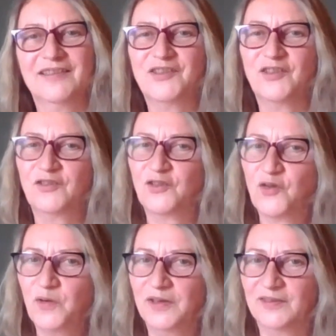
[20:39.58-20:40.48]
just a
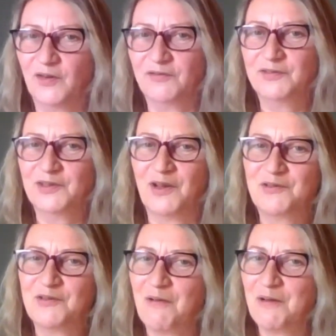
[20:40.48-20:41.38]
choice of,
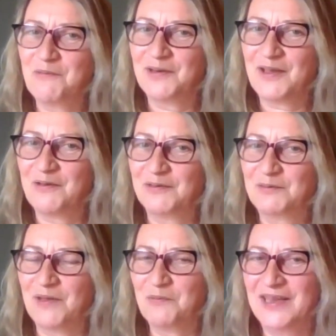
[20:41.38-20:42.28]
do I want to go and
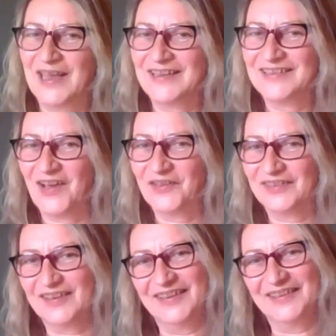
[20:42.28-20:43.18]
spend the weekend
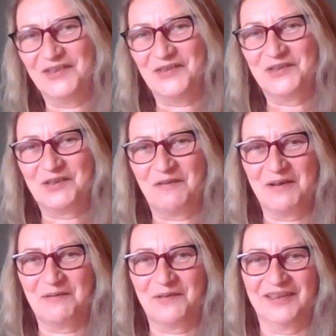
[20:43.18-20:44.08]
dancing, or do I
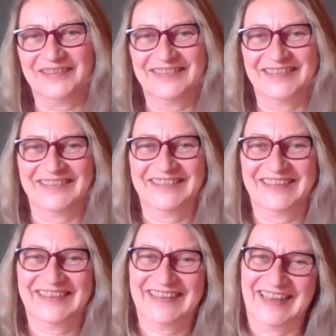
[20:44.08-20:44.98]
want to just
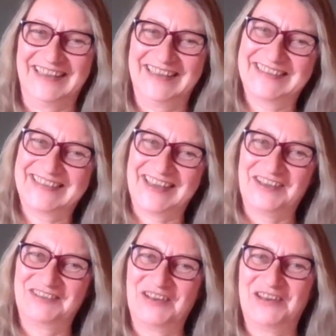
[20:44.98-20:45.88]
like
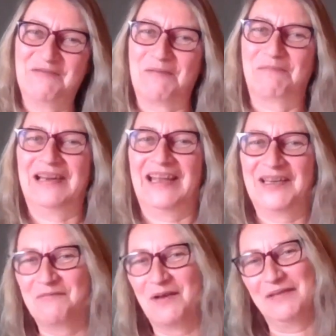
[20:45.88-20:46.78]
kind of do a little bit of planning on my